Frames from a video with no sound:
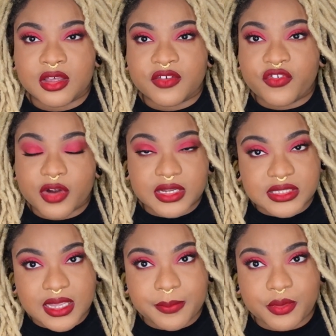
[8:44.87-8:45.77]
for
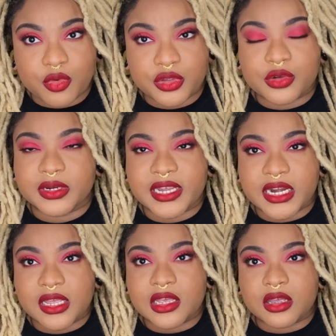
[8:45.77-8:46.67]
example, you were
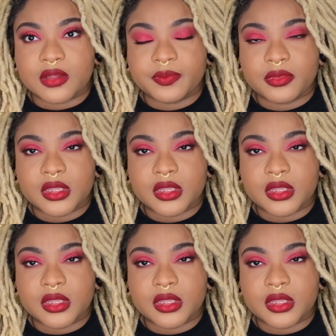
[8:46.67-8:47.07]
getting